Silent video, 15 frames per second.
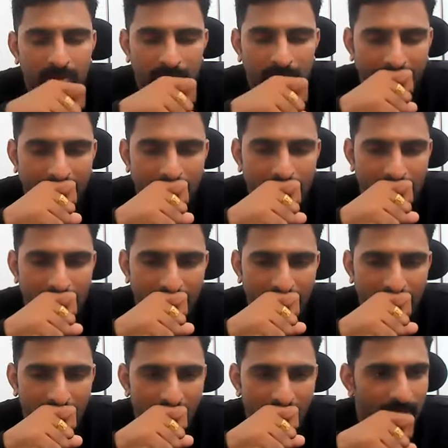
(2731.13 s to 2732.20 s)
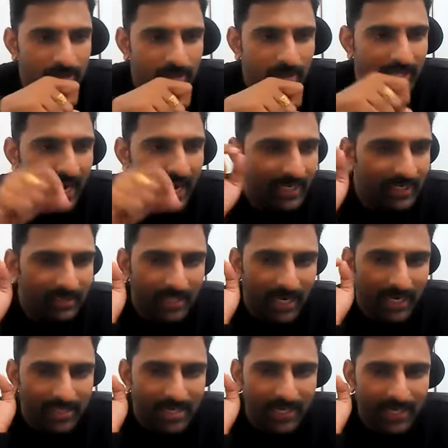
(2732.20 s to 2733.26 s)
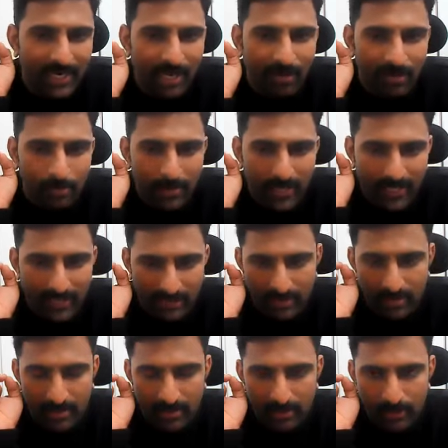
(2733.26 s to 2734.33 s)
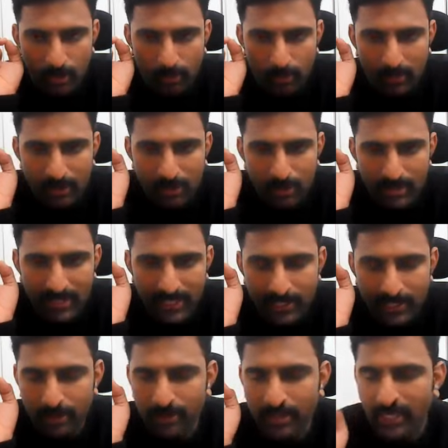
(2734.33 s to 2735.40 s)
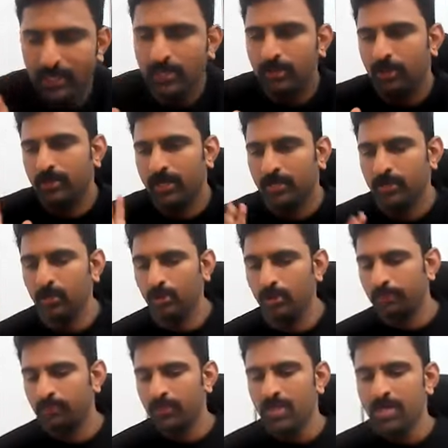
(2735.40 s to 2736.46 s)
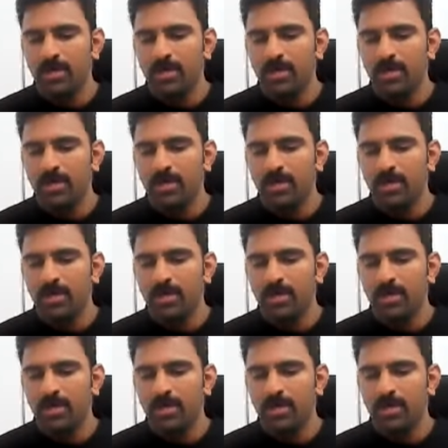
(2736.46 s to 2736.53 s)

Right. Okay. So that is that tricky our brain is. So please don't get into that. Okay. Cool.